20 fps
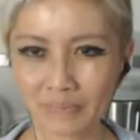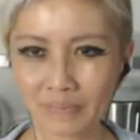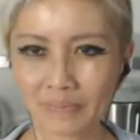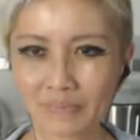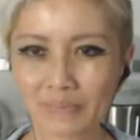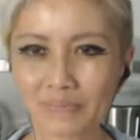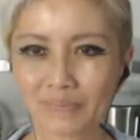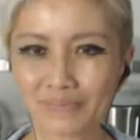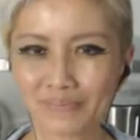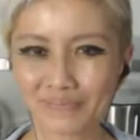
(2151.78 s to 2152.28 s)

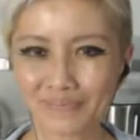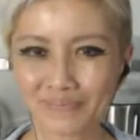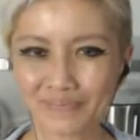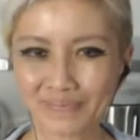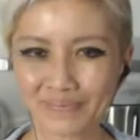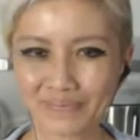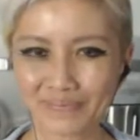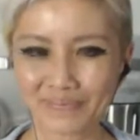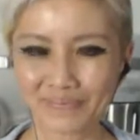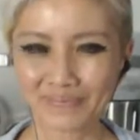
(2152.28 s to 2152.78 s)

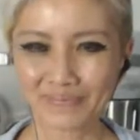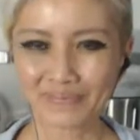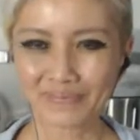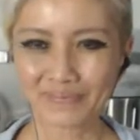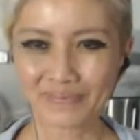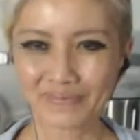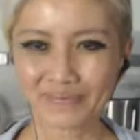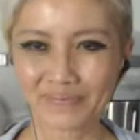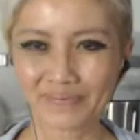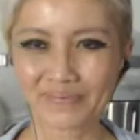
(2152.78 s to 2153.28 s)

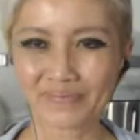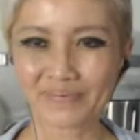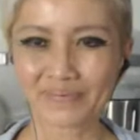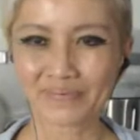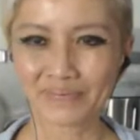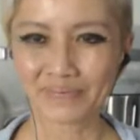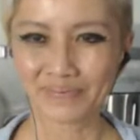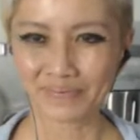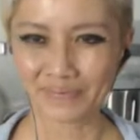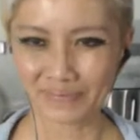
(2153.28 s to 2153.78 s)

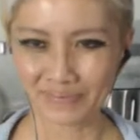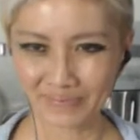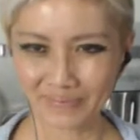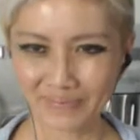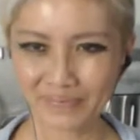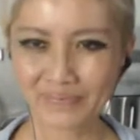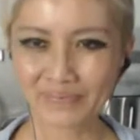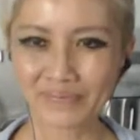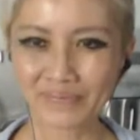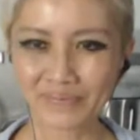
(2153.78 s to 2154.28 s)

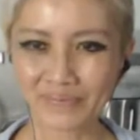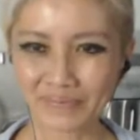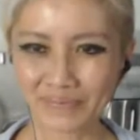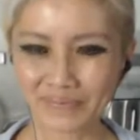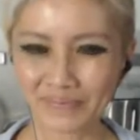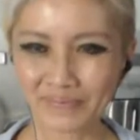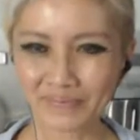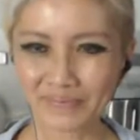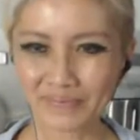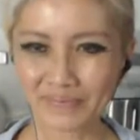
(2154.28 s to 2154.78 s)

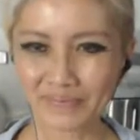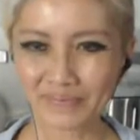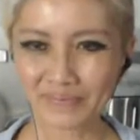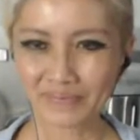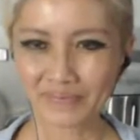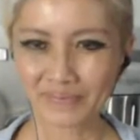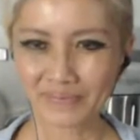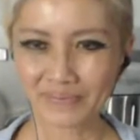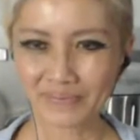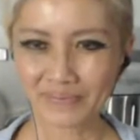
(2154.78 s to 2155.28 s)

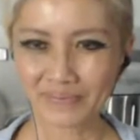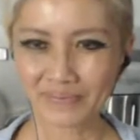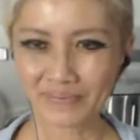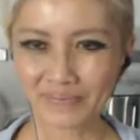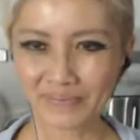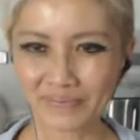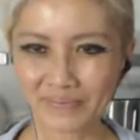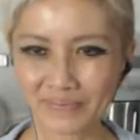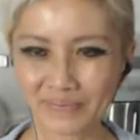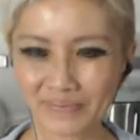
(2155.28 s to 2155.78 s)

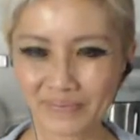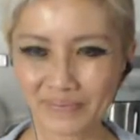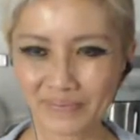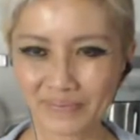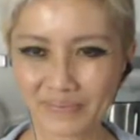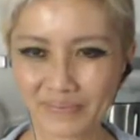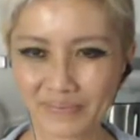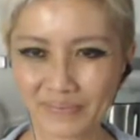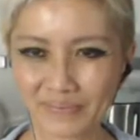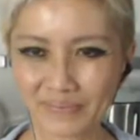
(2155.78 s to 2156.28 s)

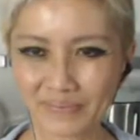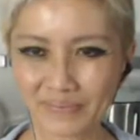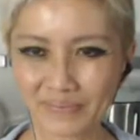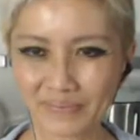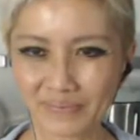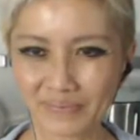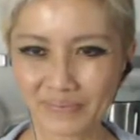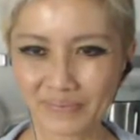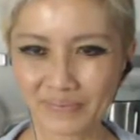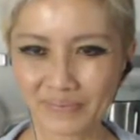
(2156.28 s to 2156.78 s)

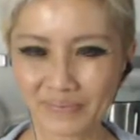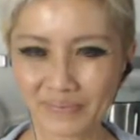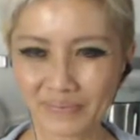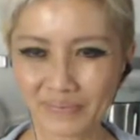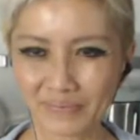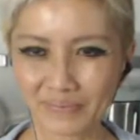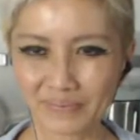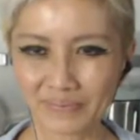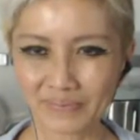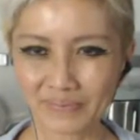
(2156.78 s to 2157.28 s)

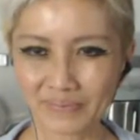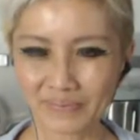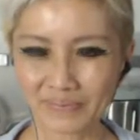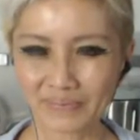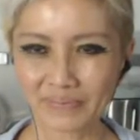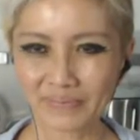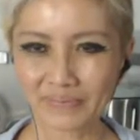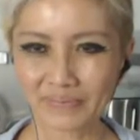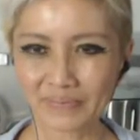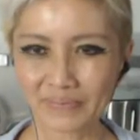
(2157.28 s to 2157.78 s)

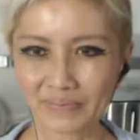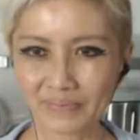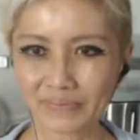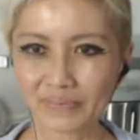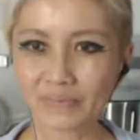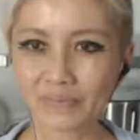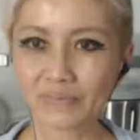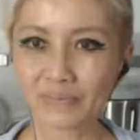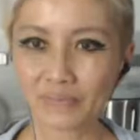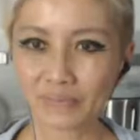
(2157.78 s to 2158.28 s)

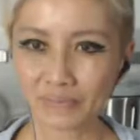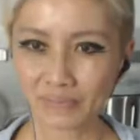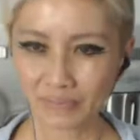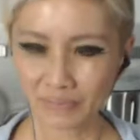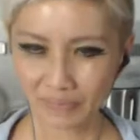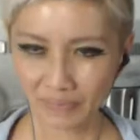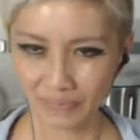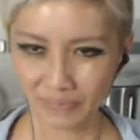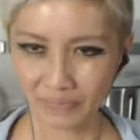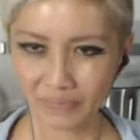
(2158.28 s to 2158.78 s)

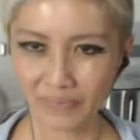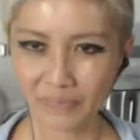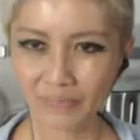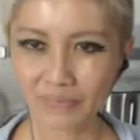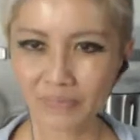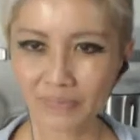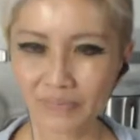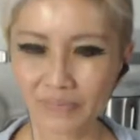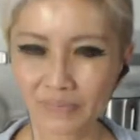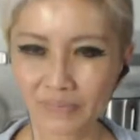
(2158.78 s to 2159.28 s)

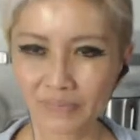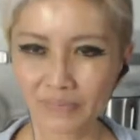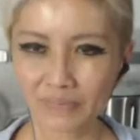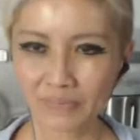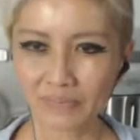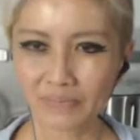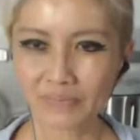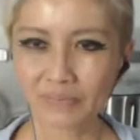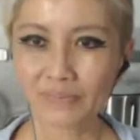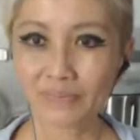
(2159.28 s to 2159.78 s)

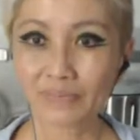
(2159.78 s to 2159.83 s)
[no speech]